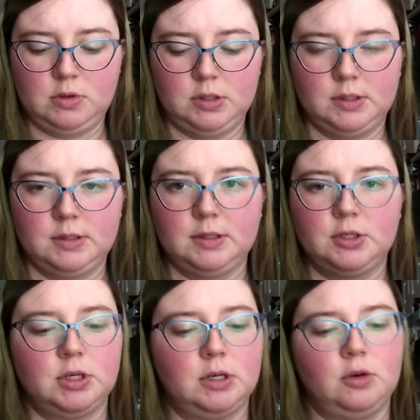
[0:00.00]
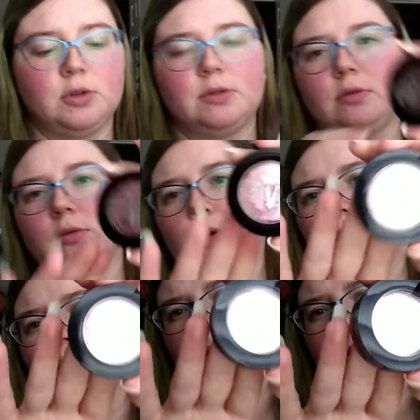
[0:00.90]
This is the shade Crystal Rose,